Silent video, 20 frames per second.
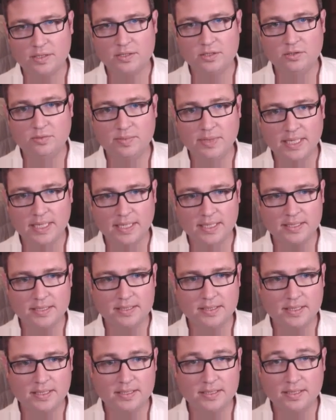we're
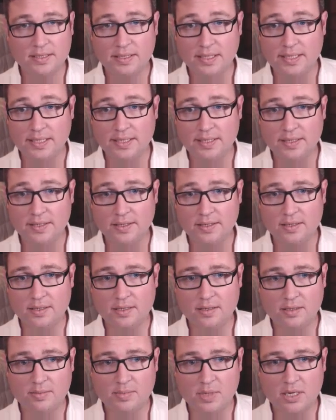assuming it's a
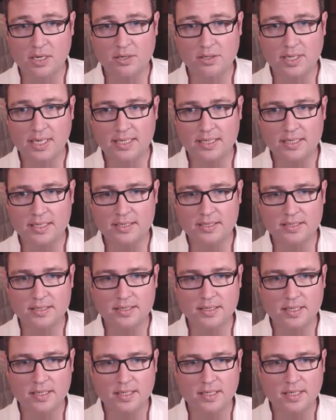linear model like
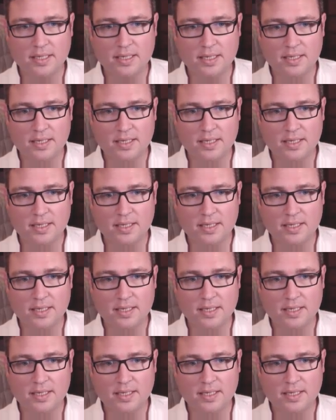this.